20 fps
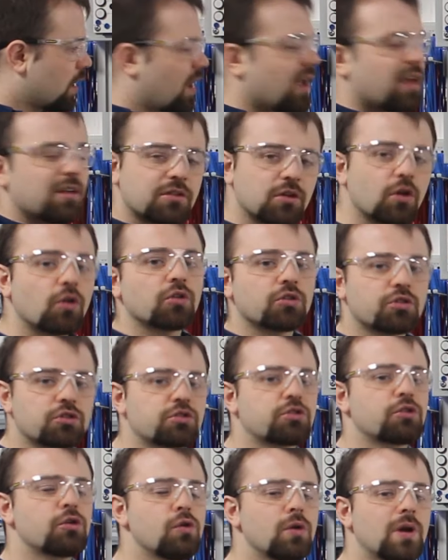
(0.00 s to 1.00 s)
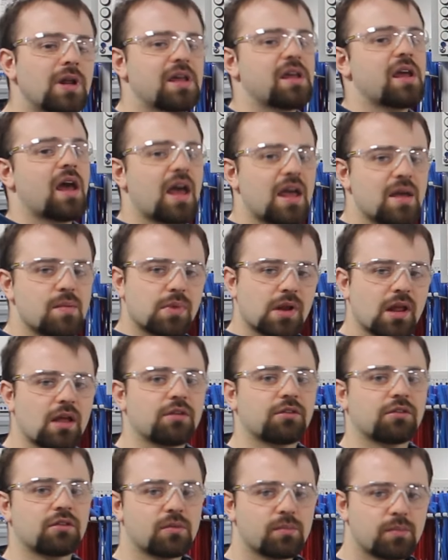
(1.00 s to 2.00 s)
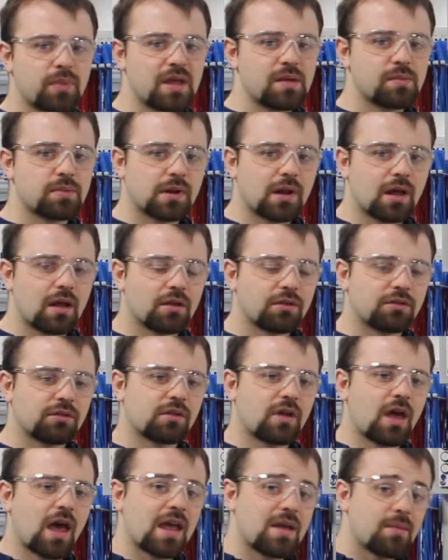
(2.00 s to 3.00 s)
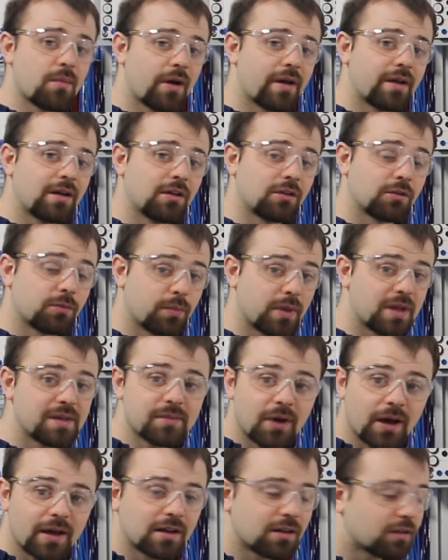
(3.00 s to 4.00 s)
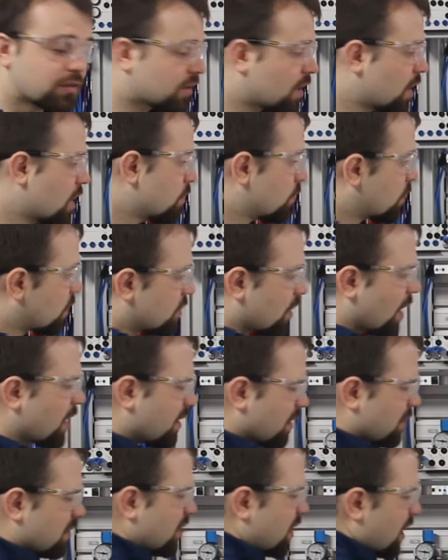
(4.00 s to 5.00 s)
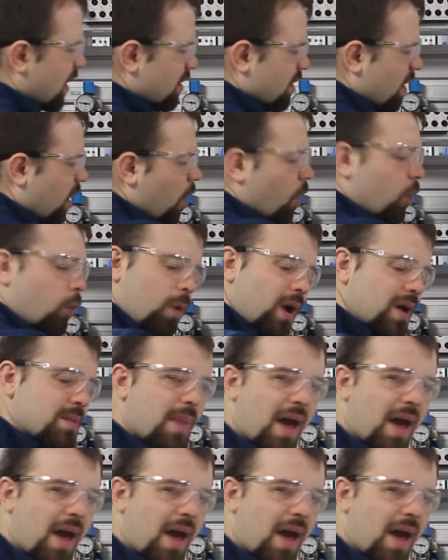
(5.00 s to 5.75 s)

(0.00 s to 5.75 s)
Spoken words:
It's not truly A plus, B plus, A minus, B minus, because A doesn't get the whole way